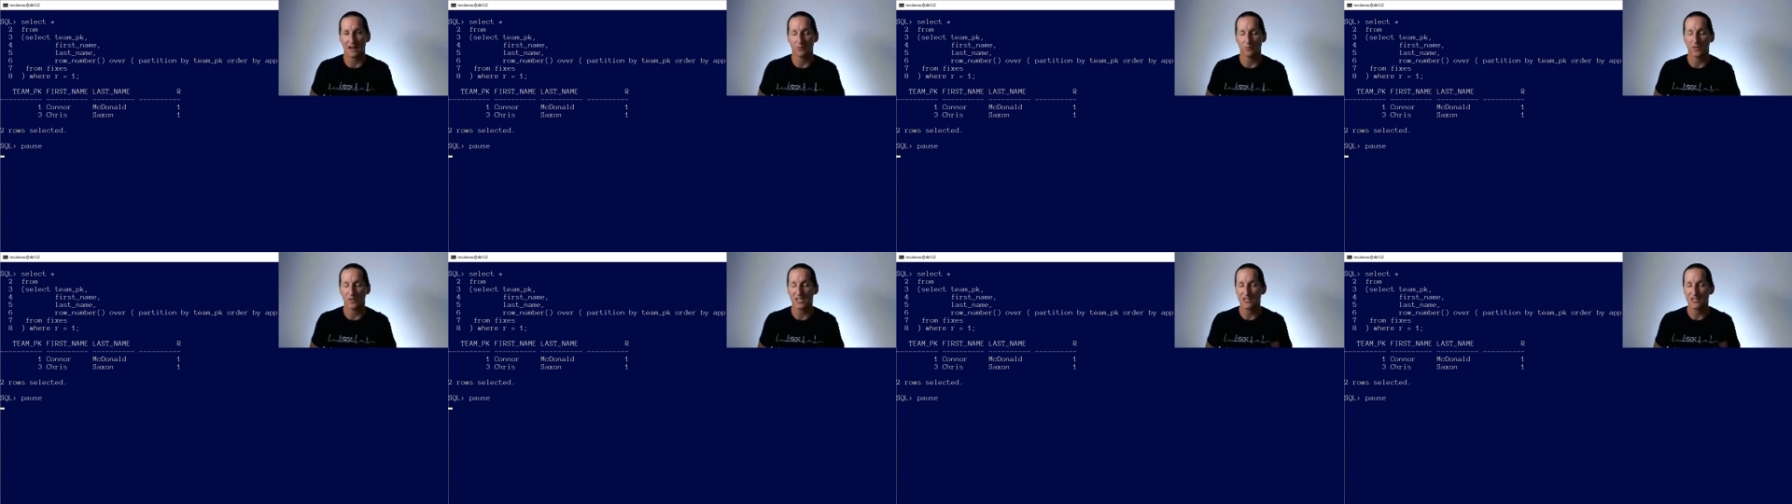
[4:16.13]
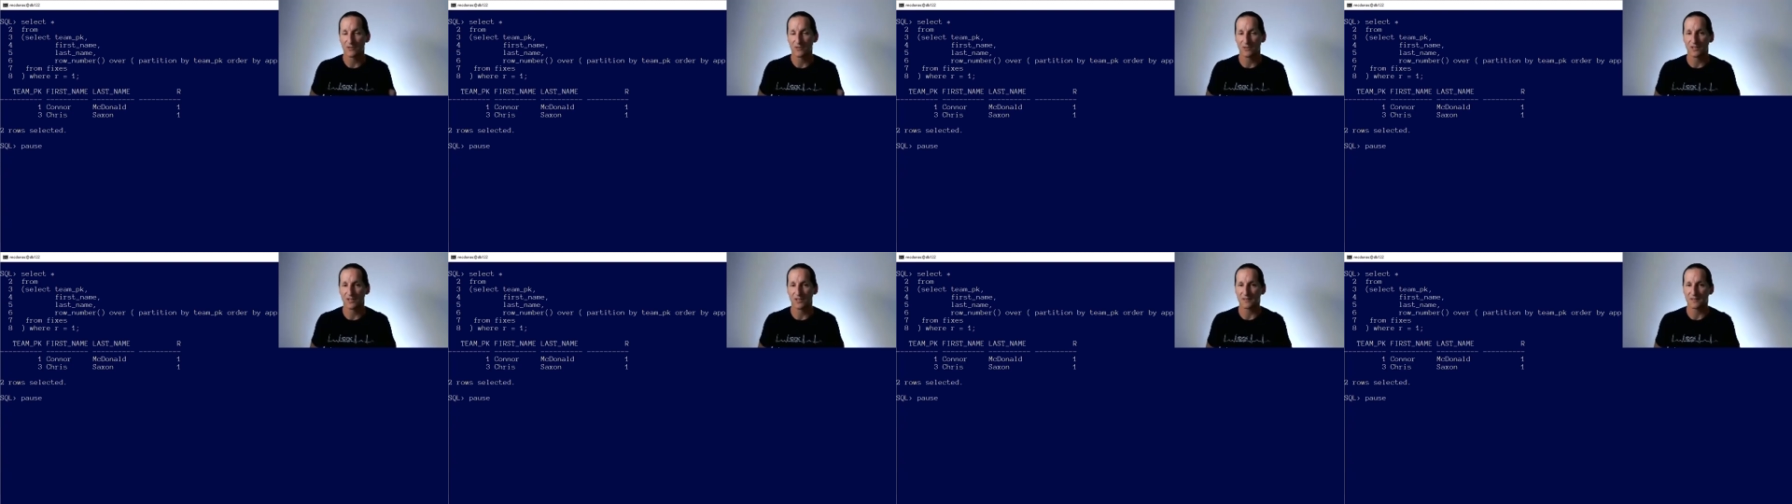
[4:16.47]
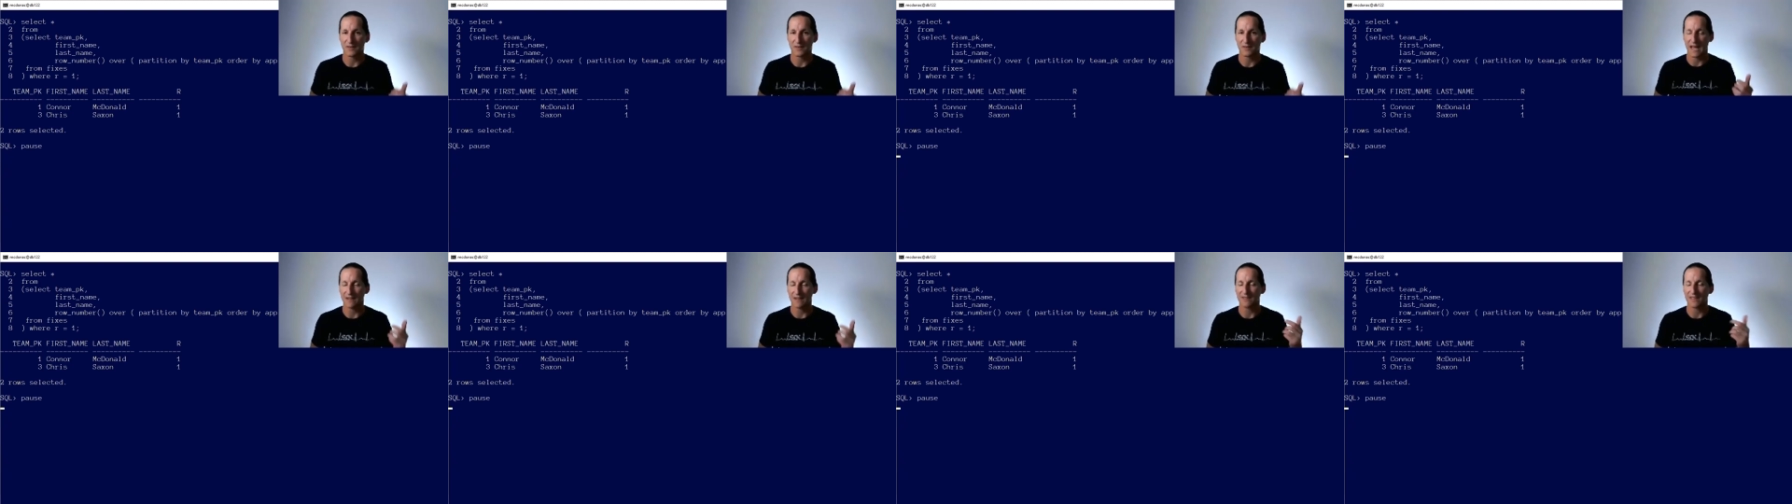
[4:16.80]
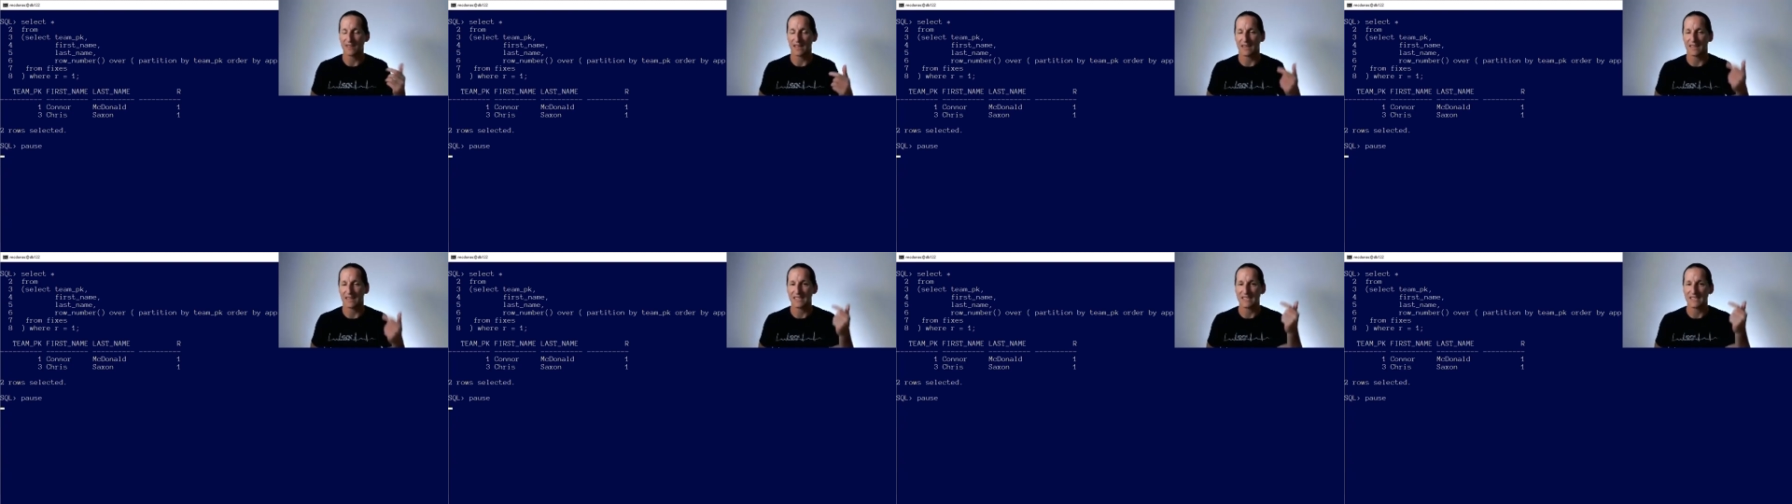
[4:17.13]
we saw that we have
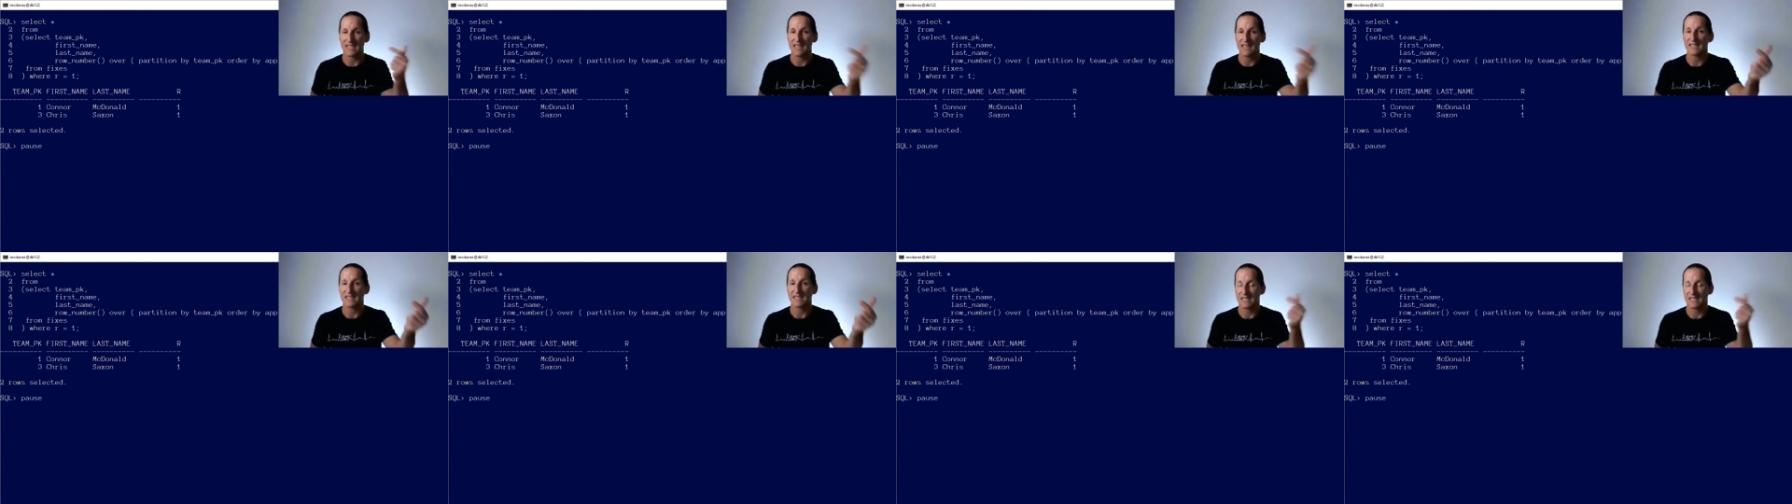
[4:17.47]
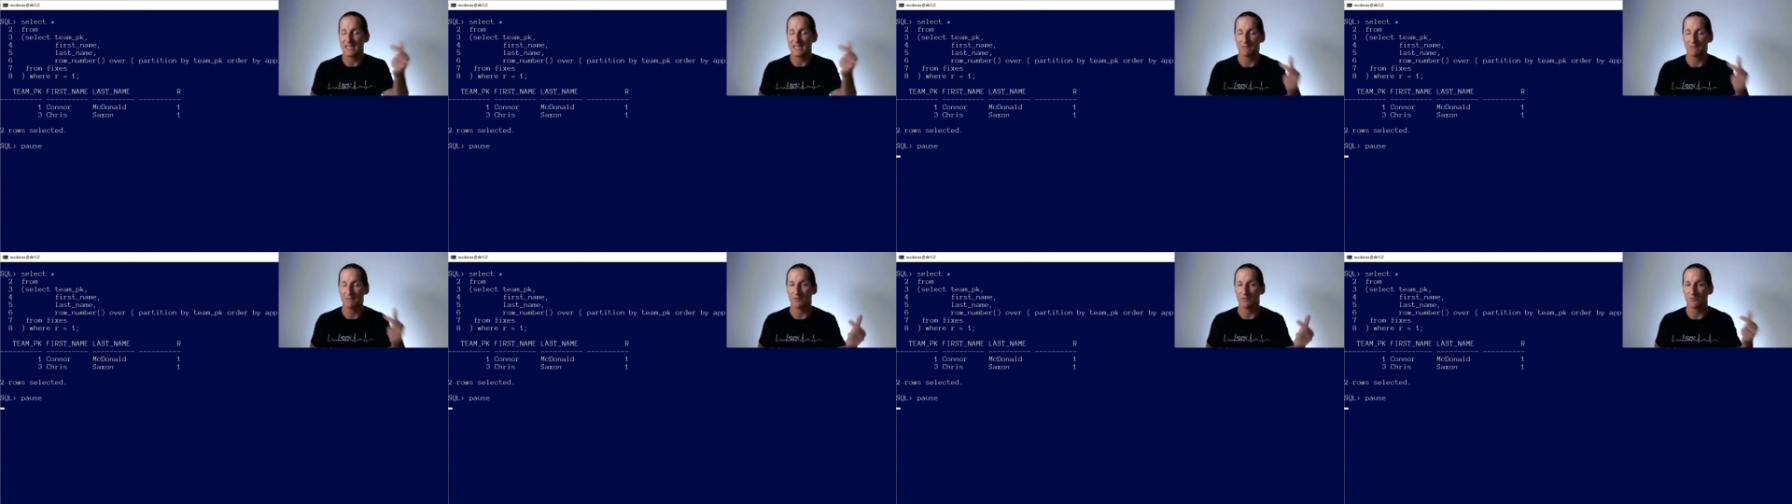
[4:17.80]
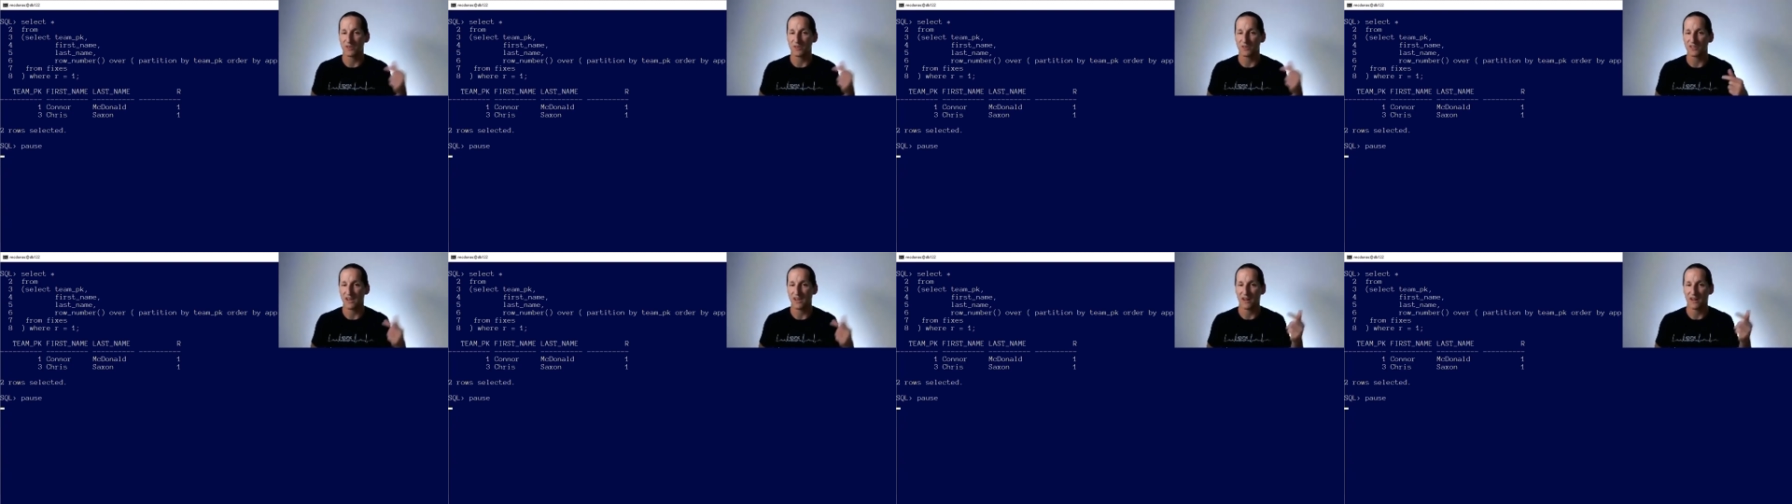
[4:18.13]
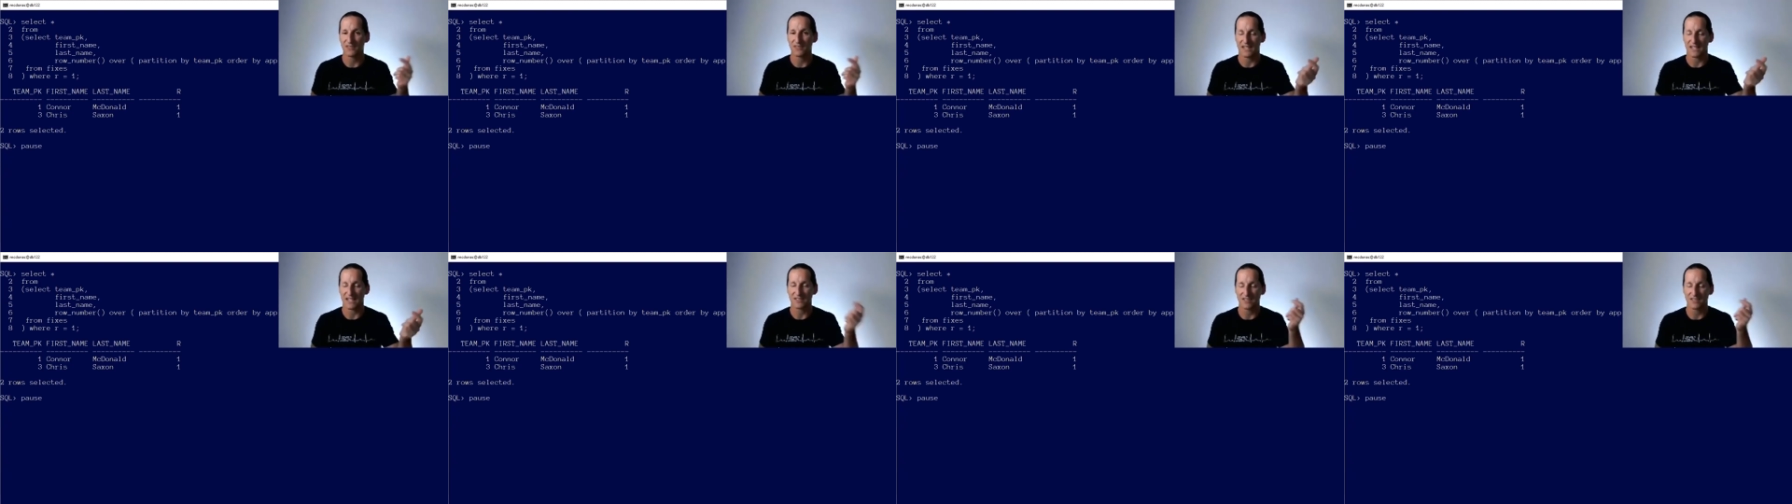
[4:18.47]
a date stamp in which I
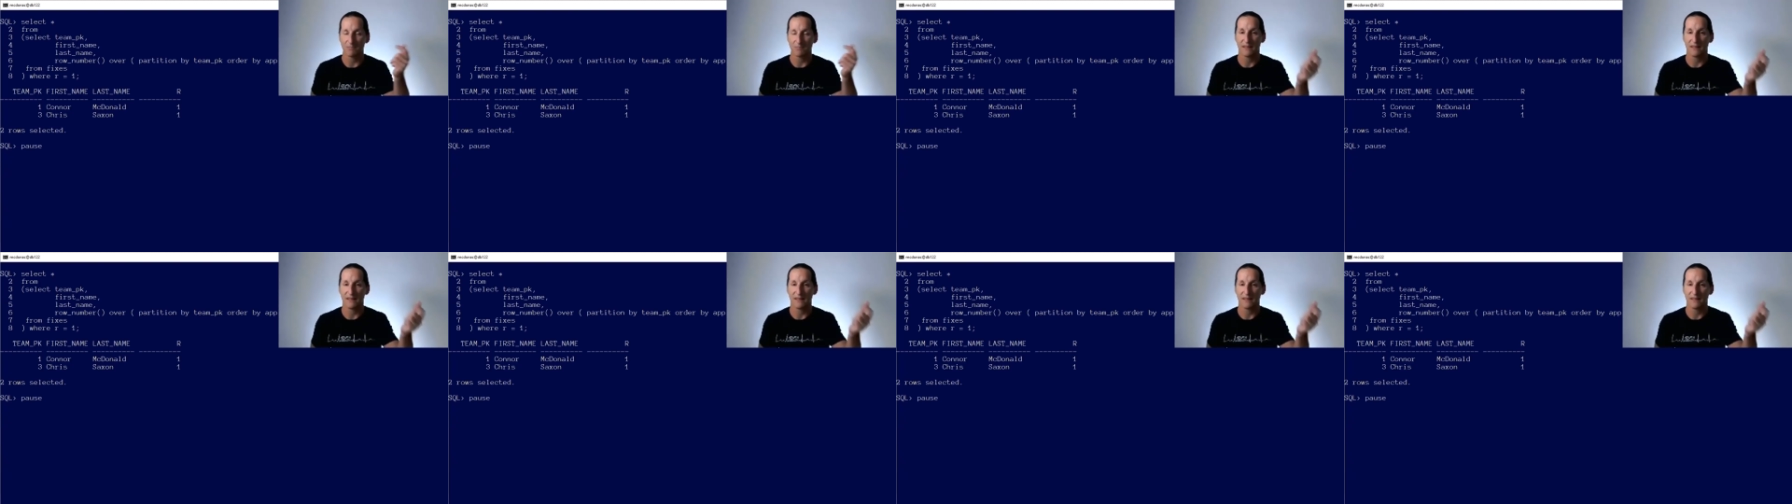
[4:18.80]
was actually